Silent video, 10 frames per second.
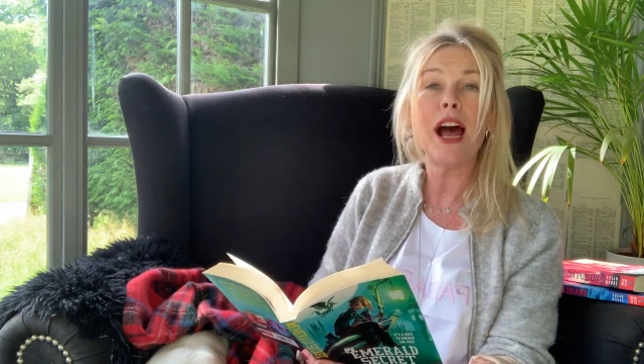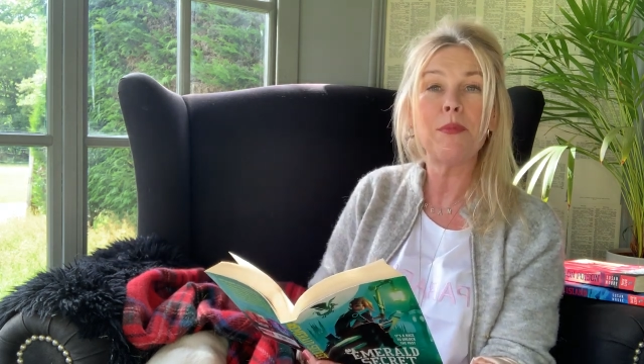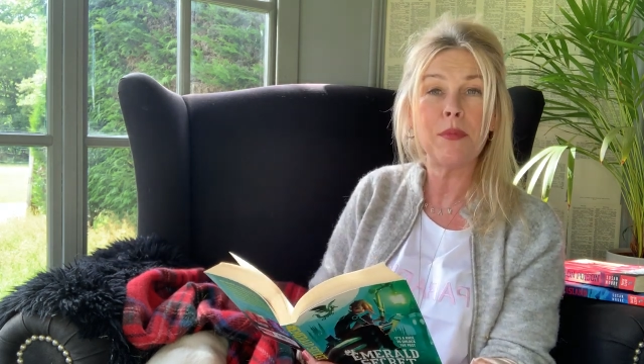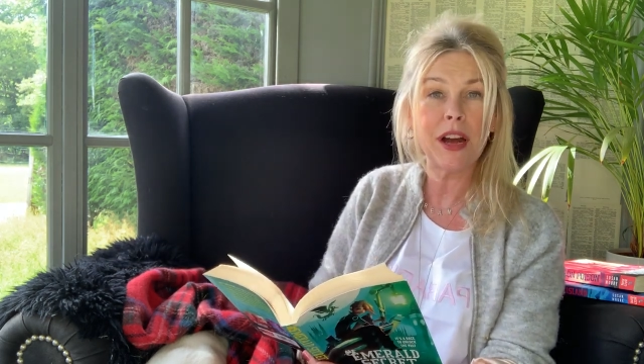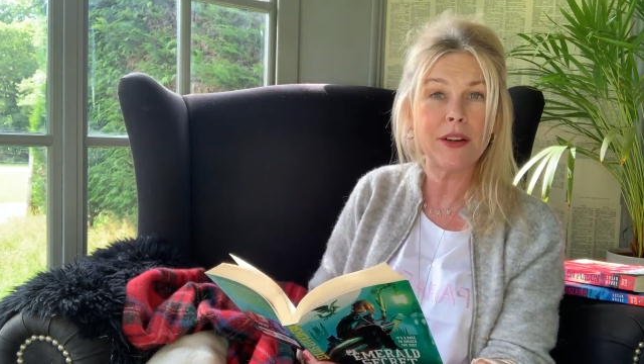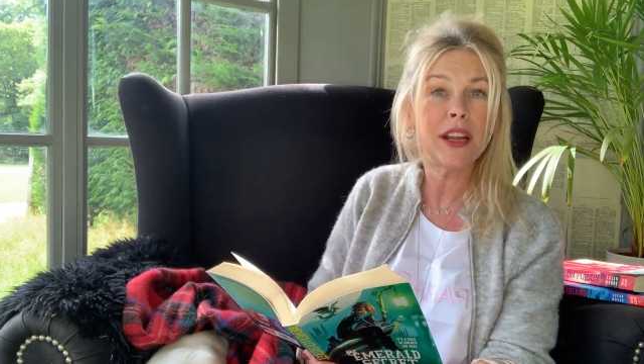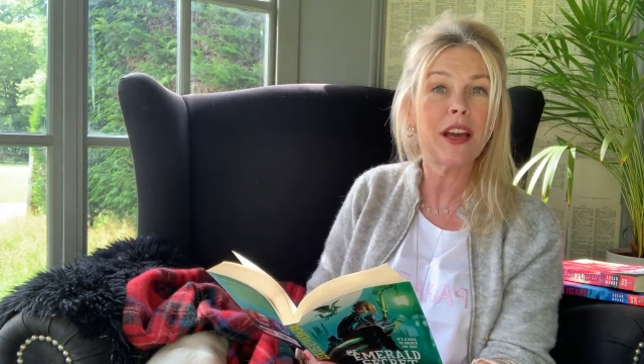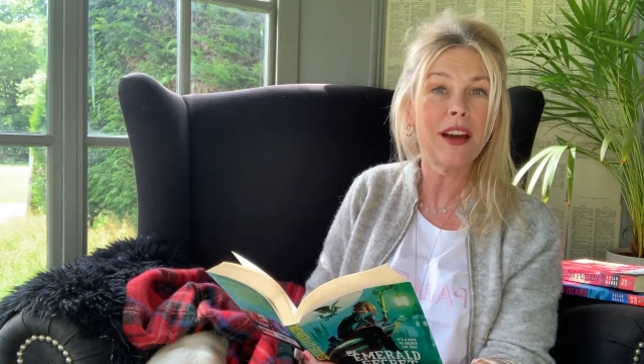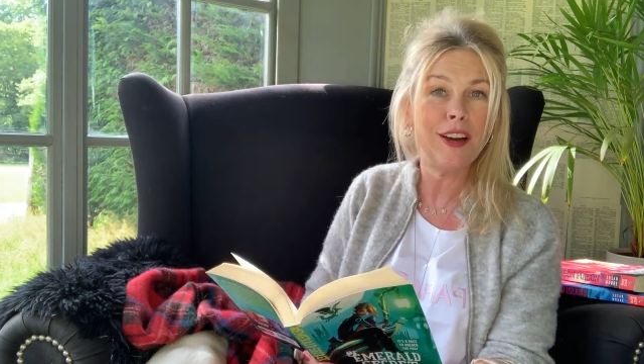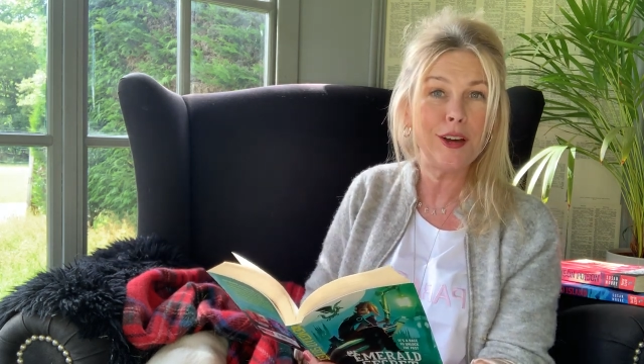admiring
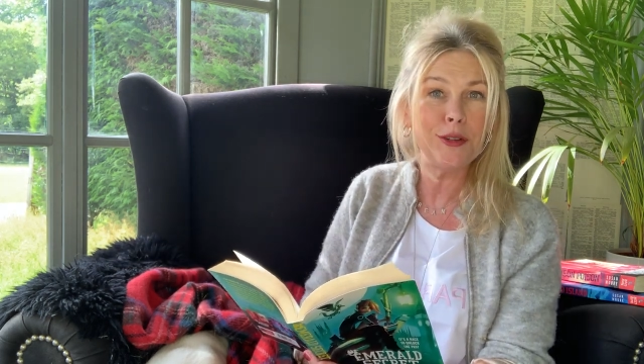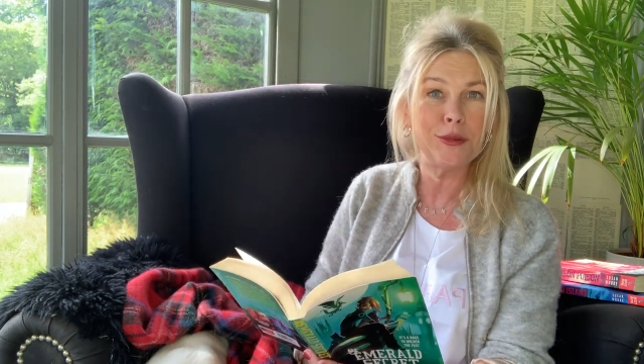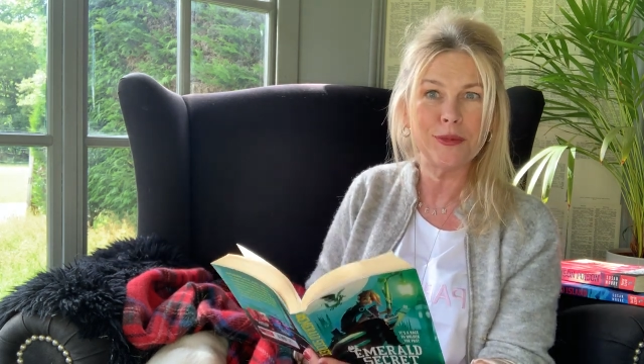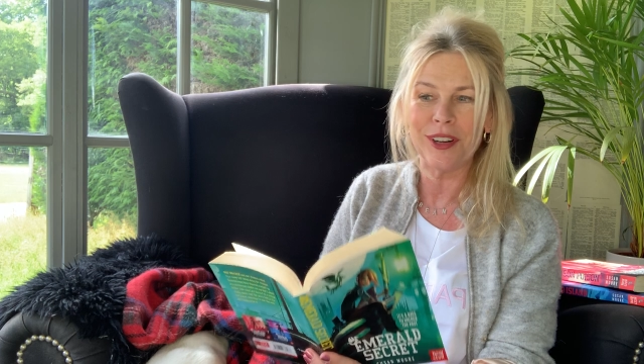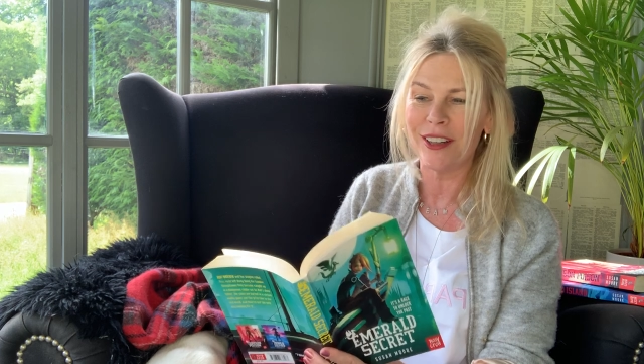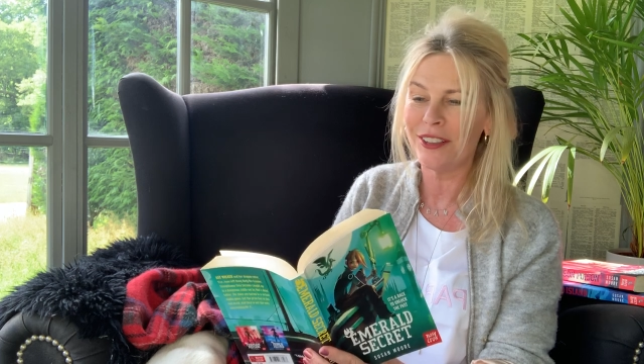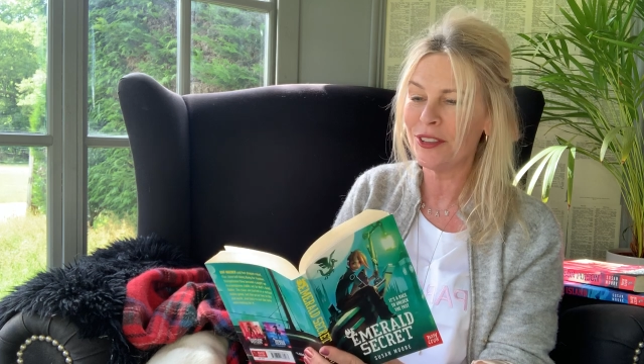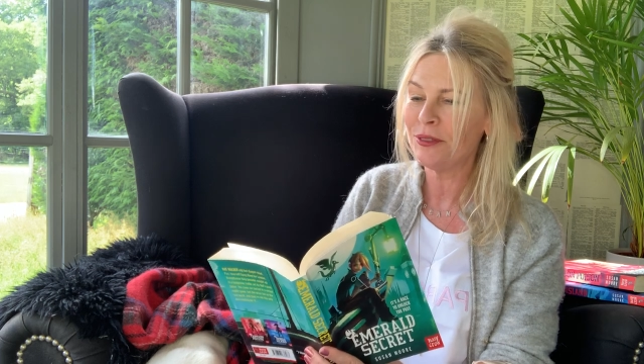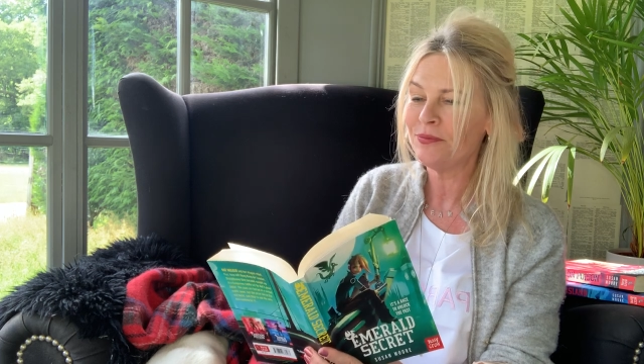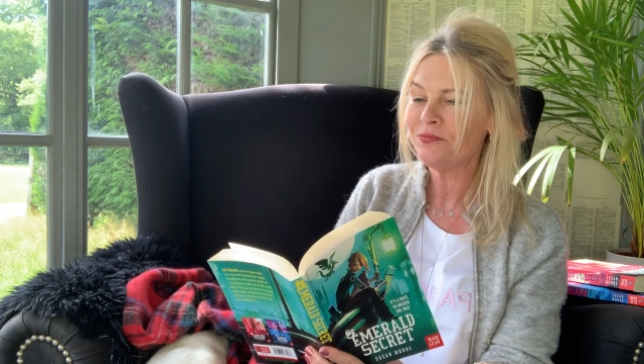her own work.